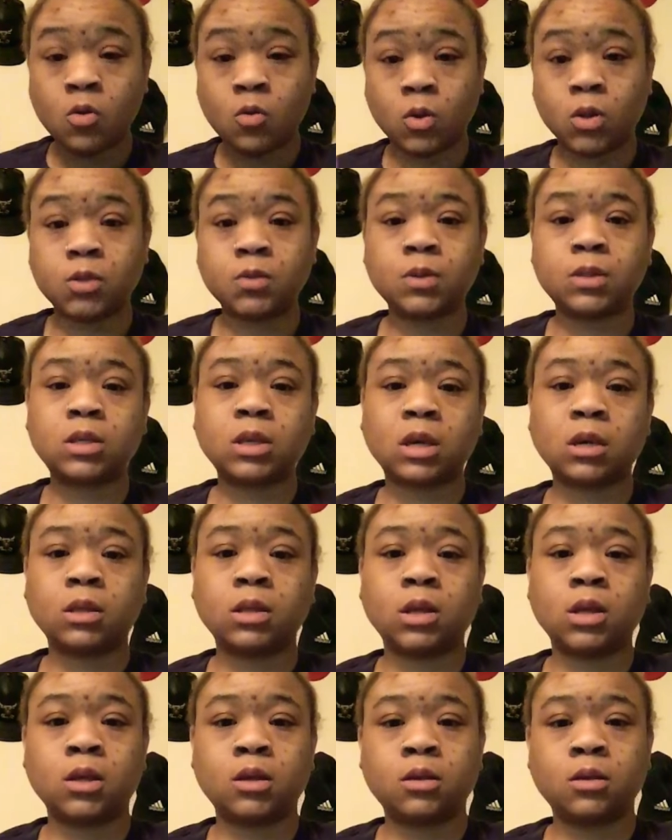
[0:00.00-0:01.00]
once with
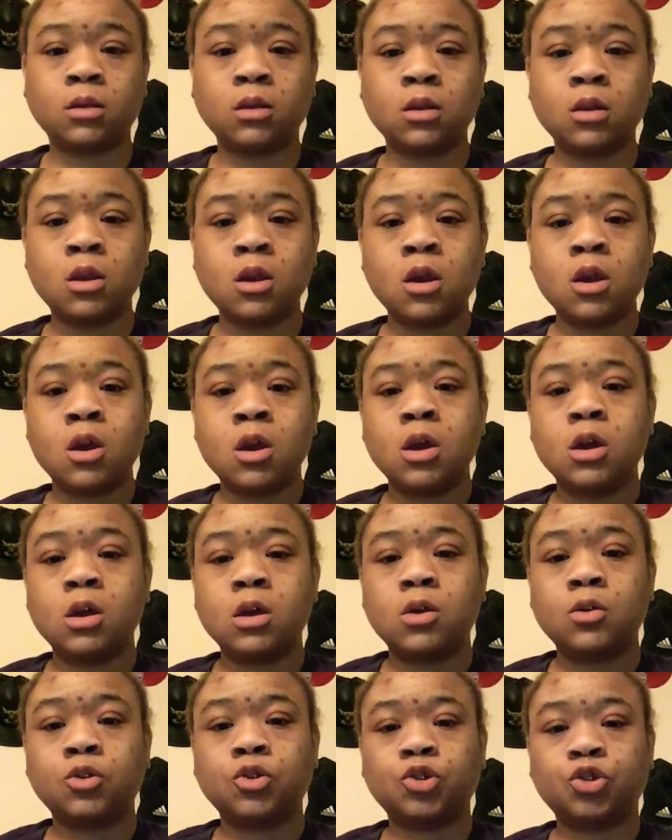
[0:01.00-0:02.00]
saline,
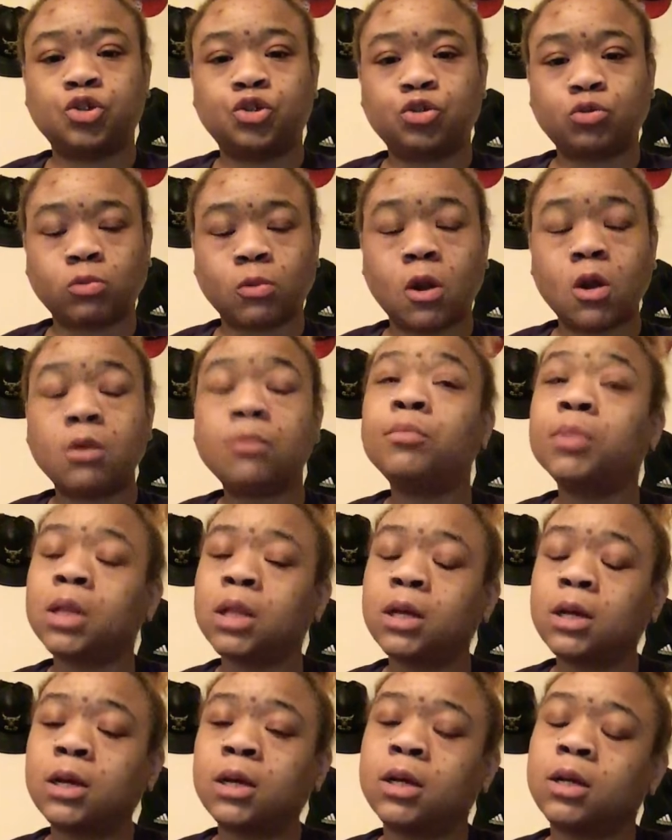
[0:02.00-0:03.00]
draw
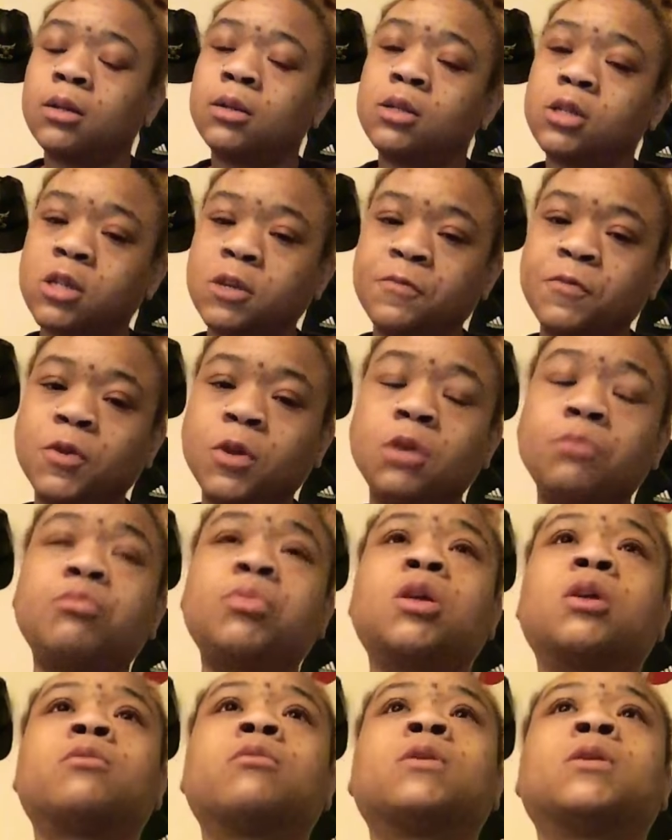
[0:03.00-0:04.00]
blood, see if you get
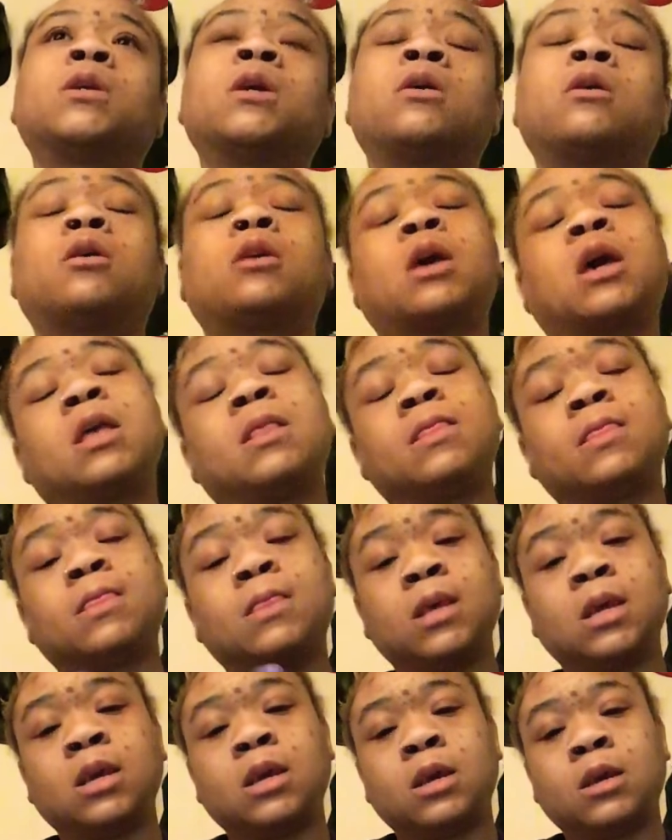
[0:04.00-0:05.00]
blood return, and
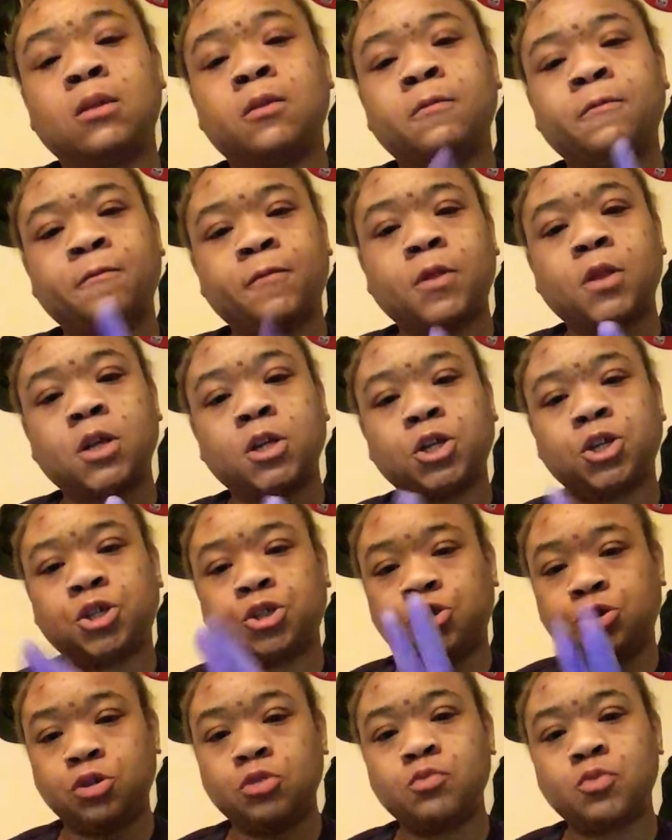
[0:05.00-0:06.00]
then
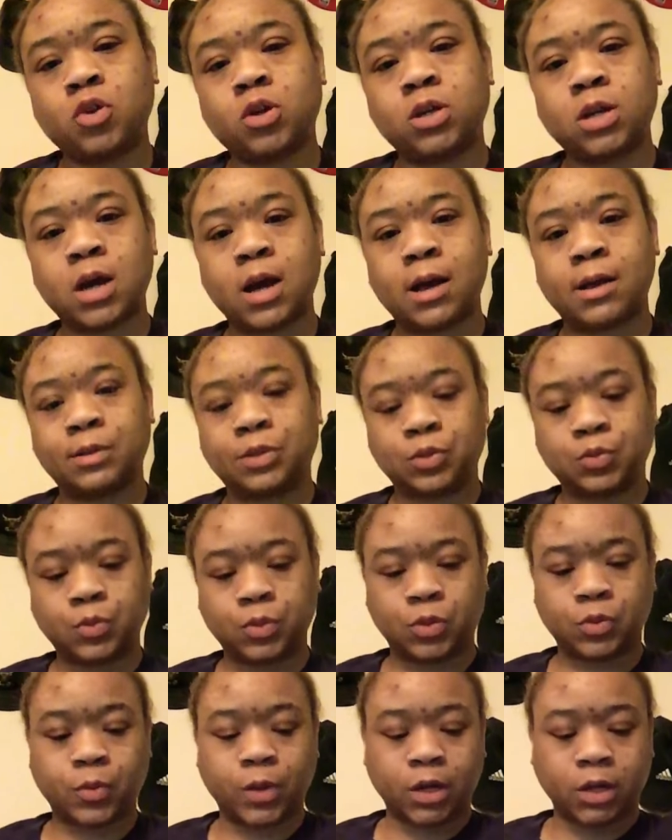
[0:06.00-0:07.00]
flush 2 more times
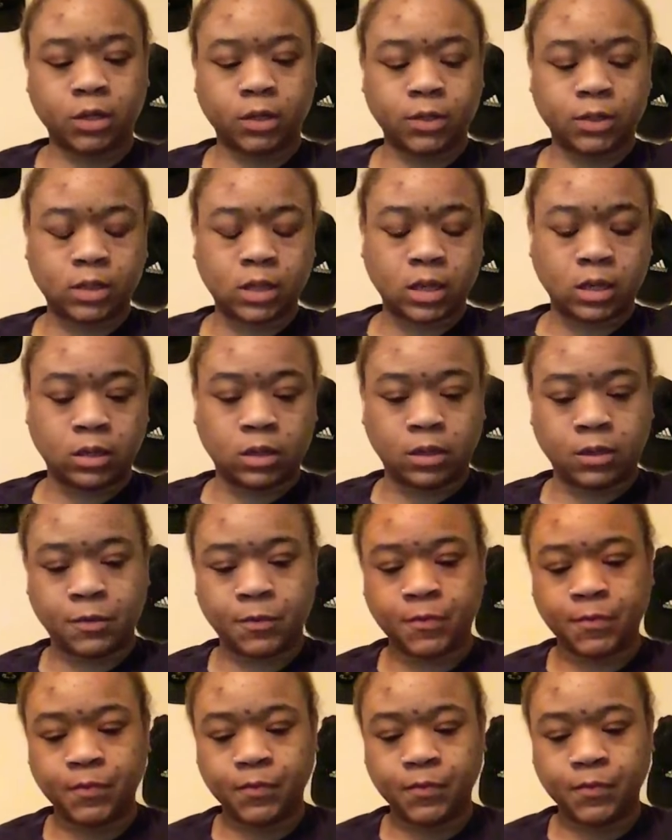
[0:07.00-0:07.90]
with the regular saline.